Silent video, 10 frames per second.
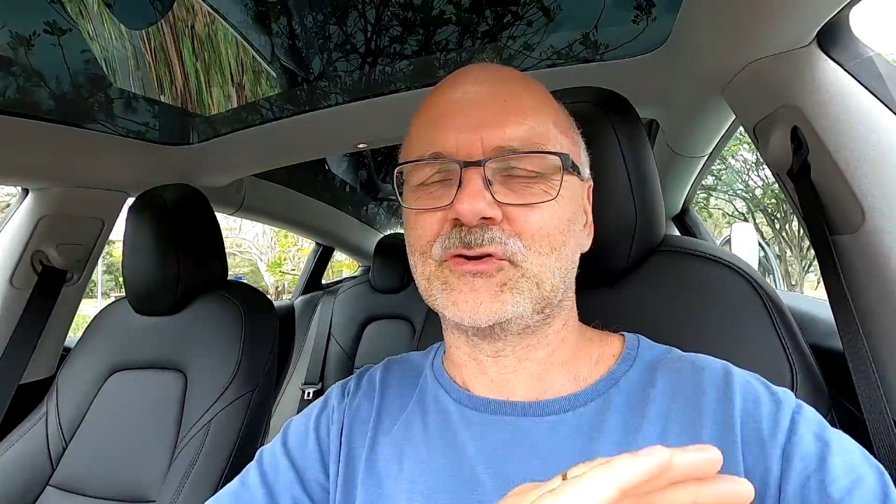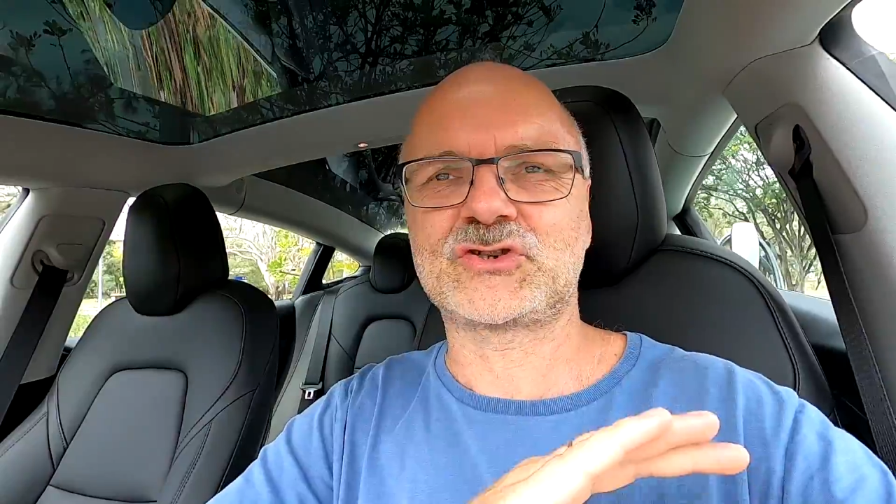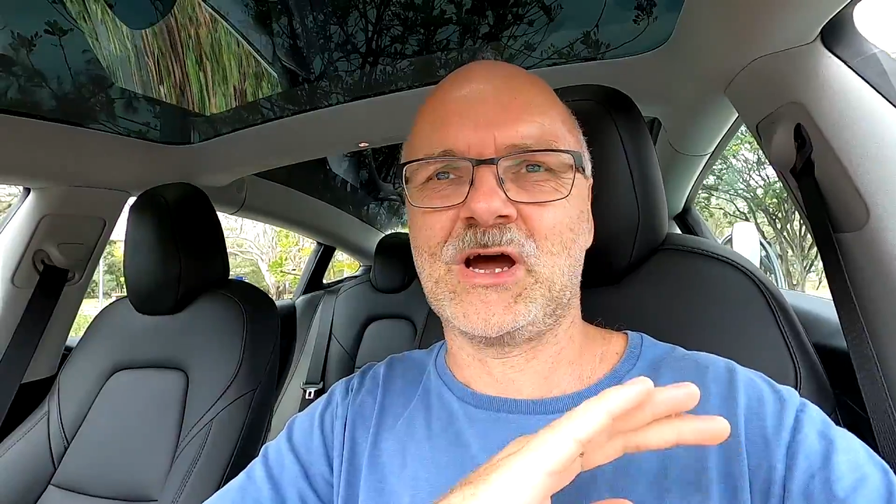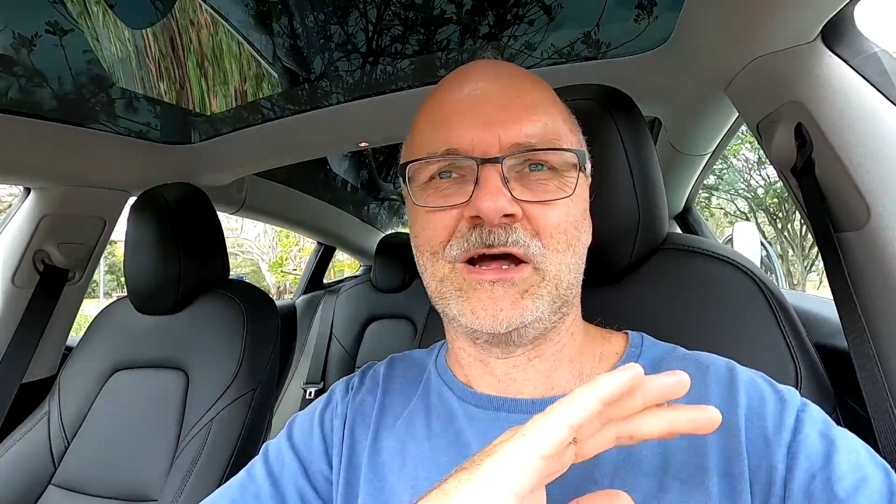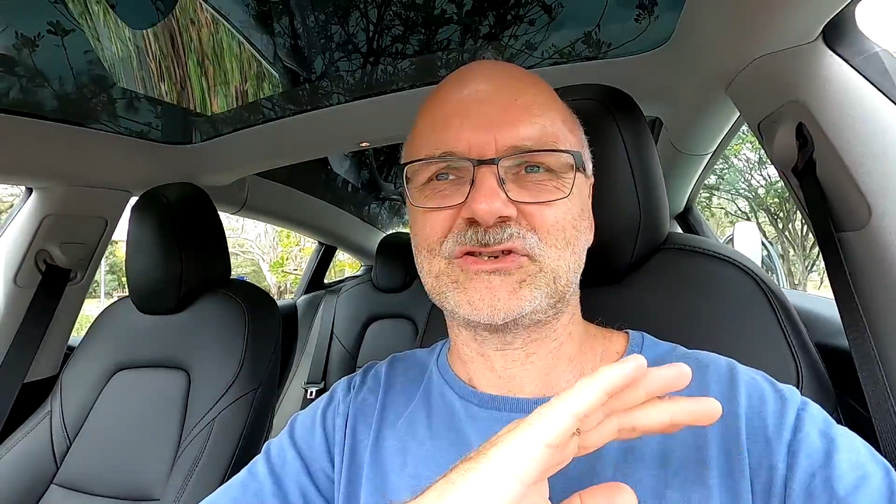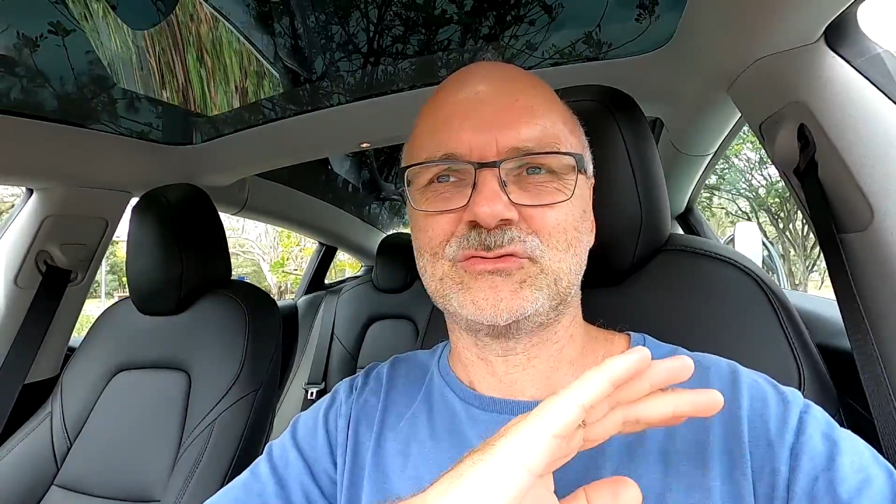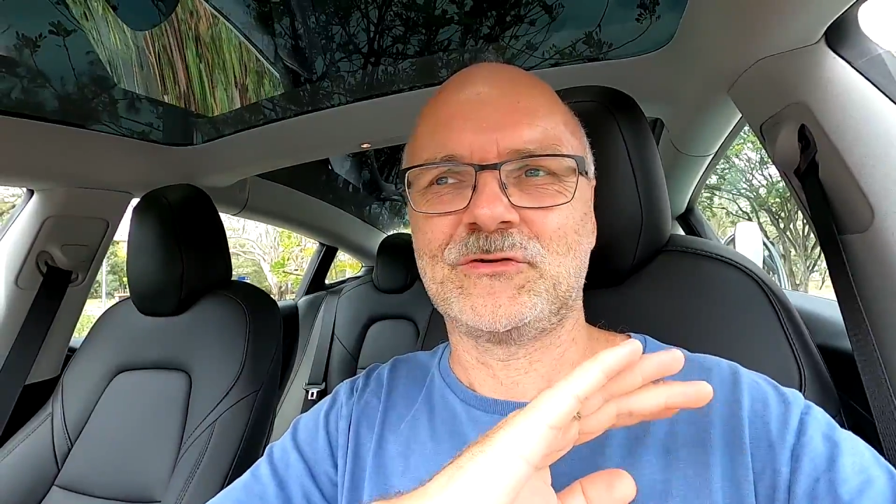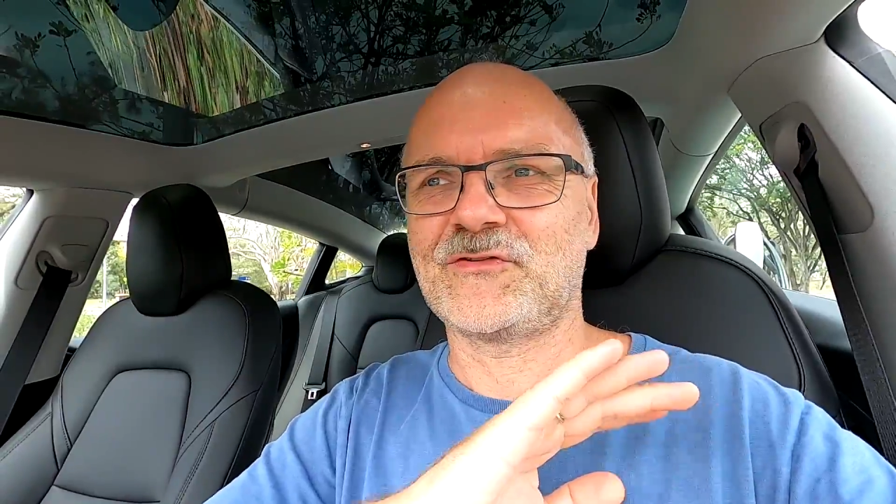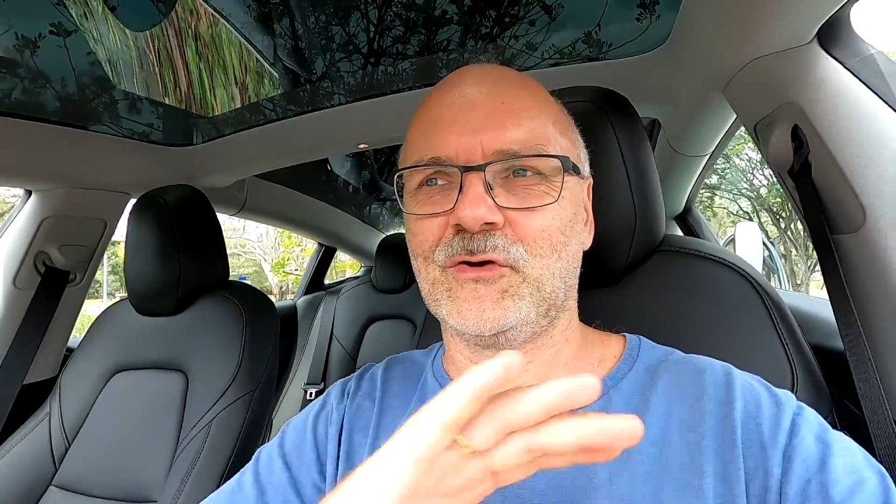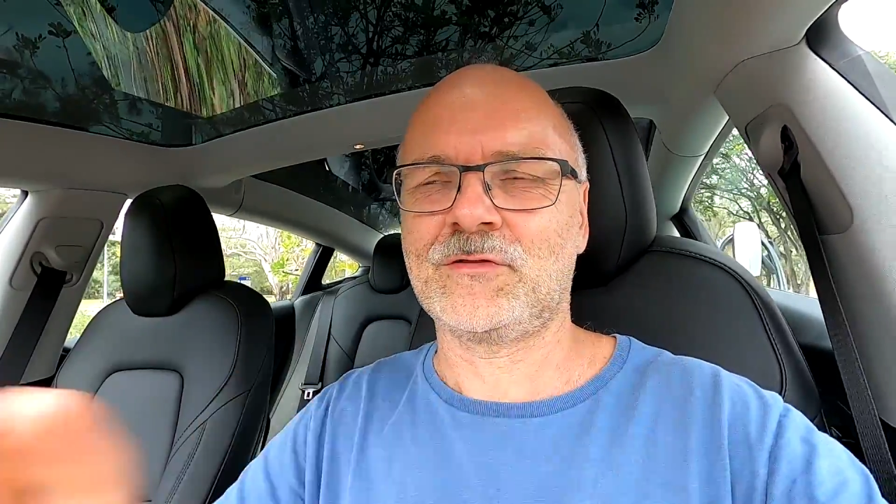to charge
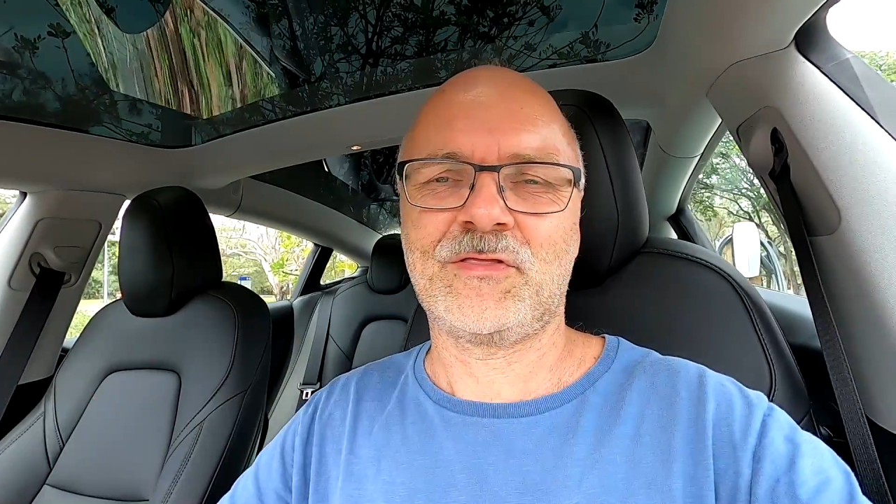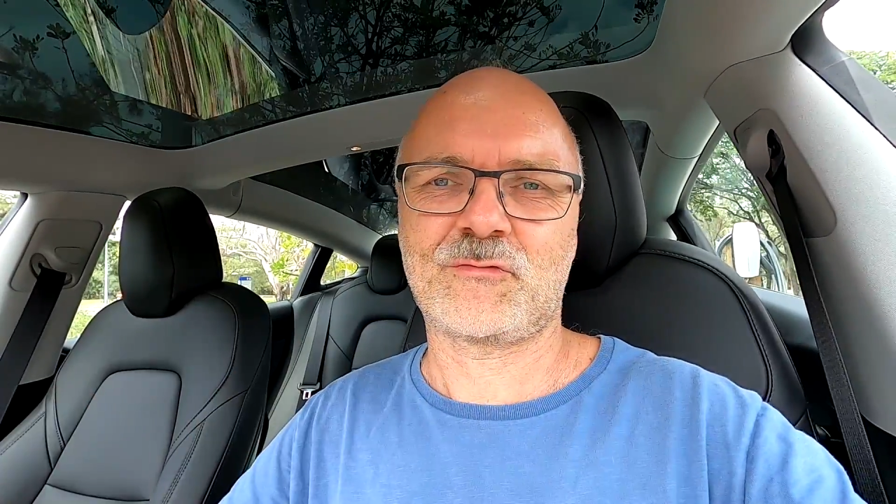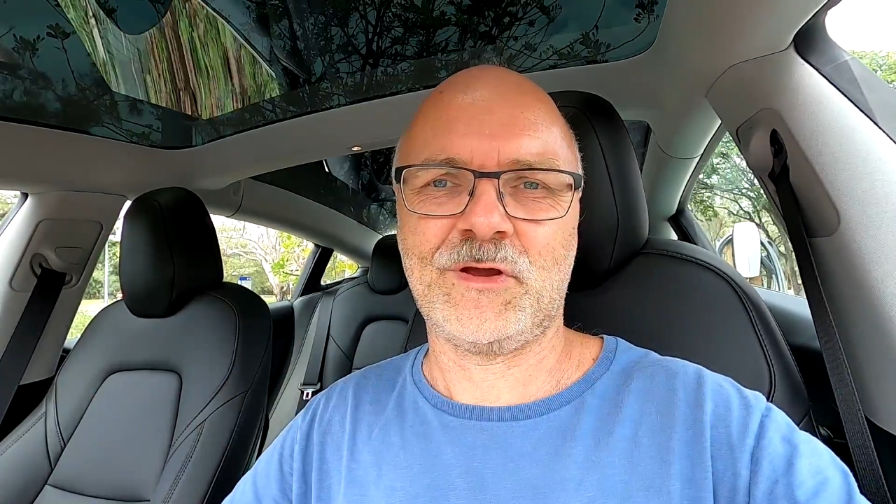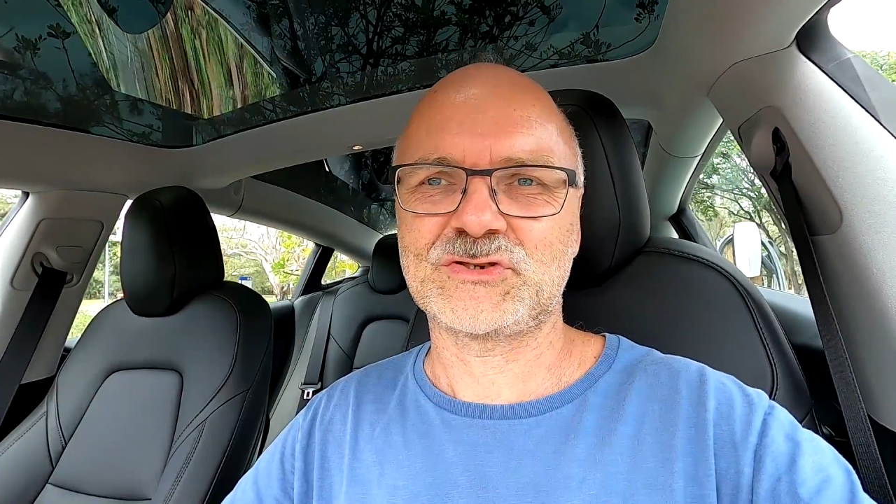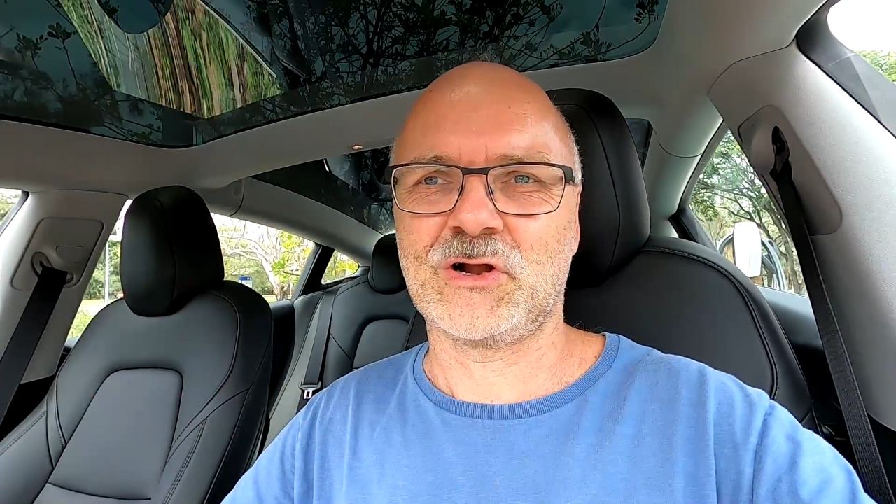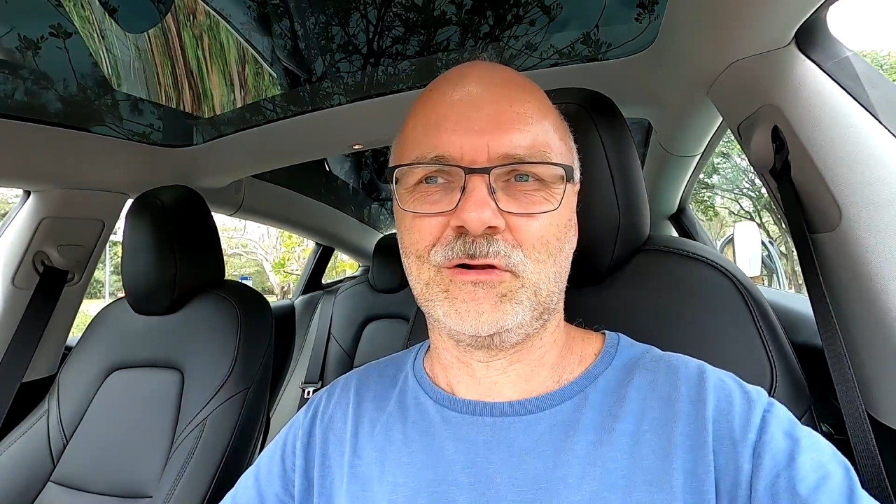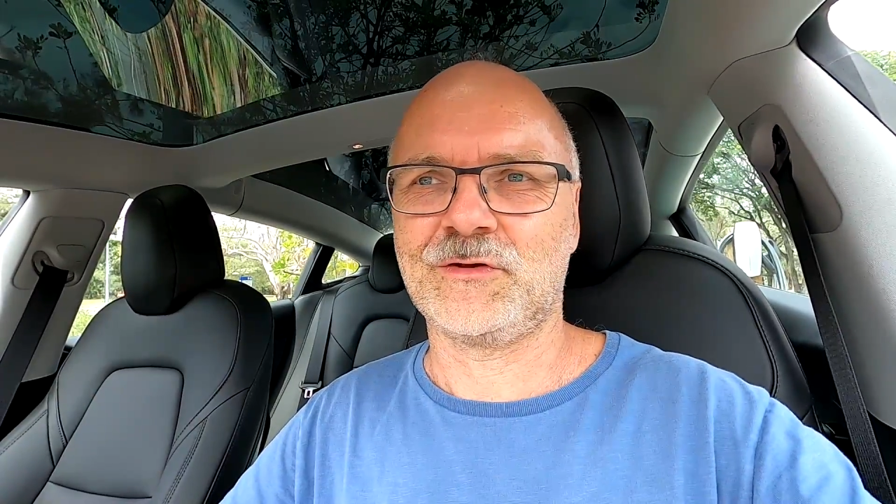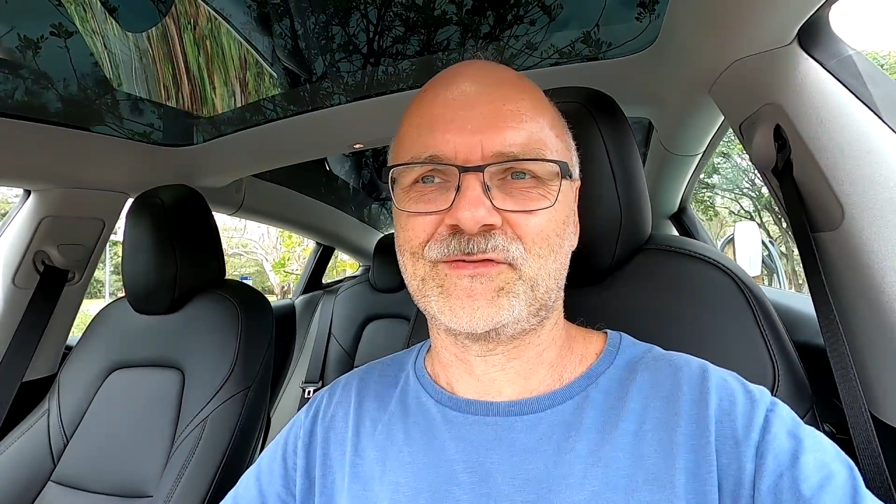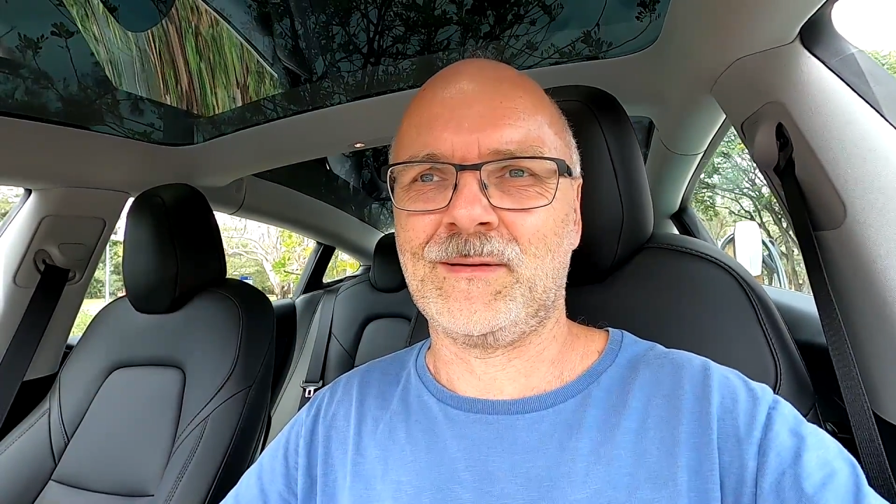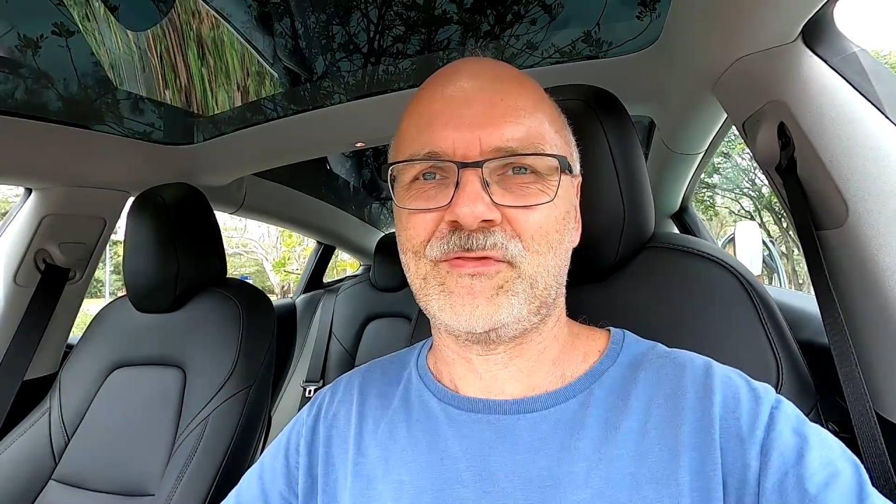to a certain threshold
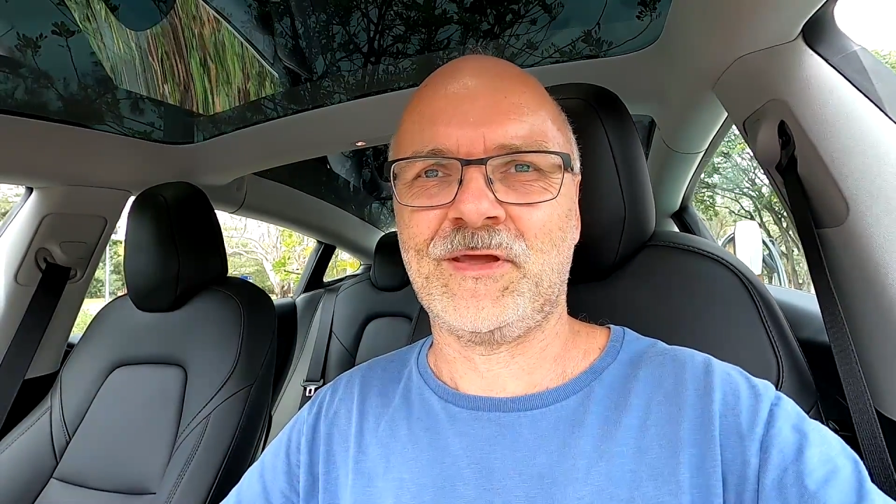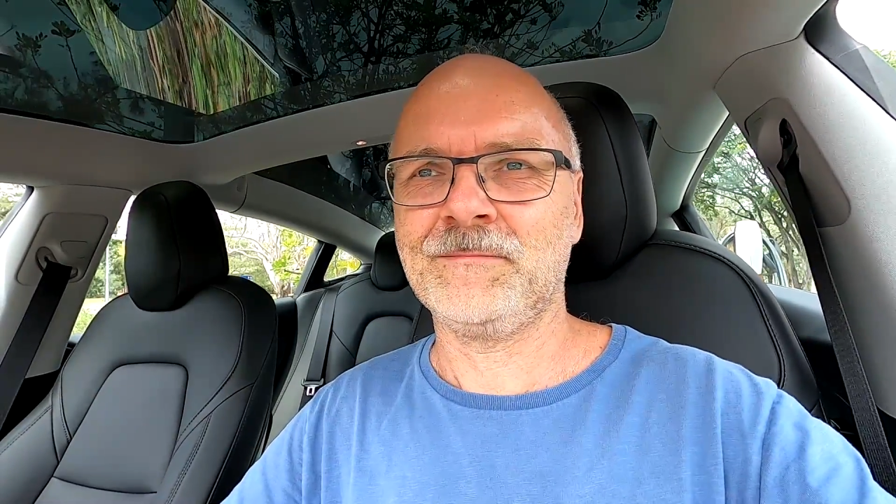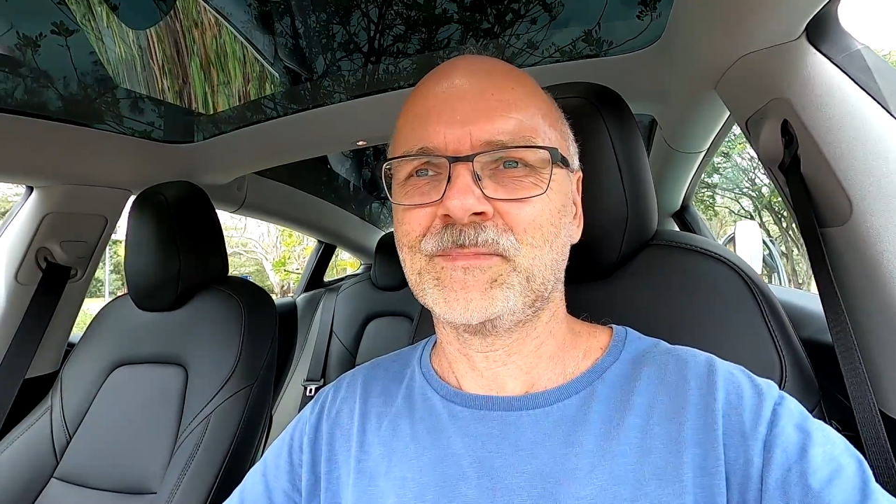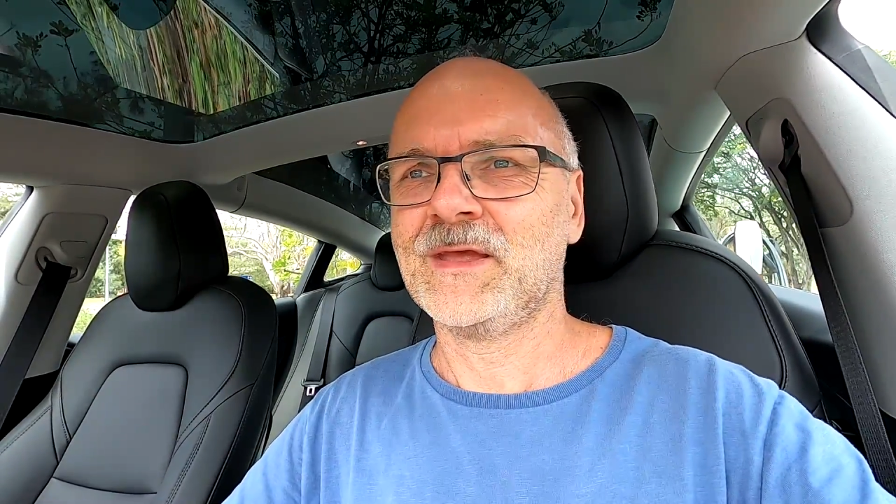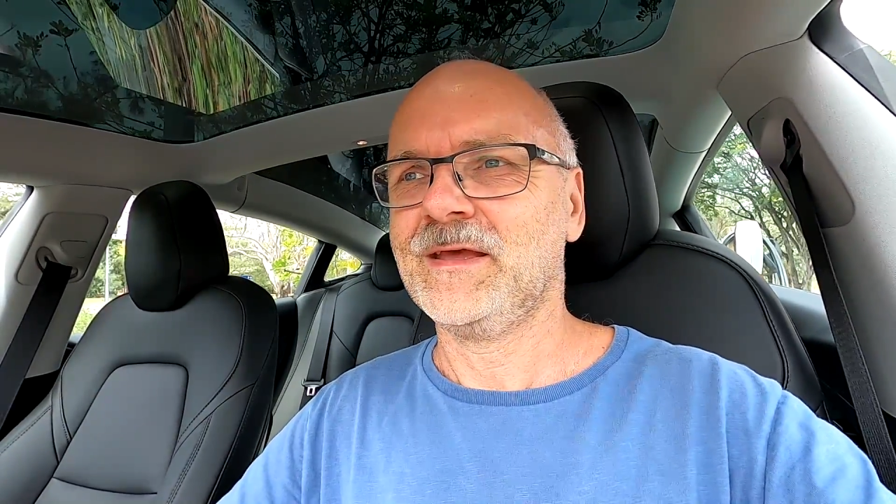or something.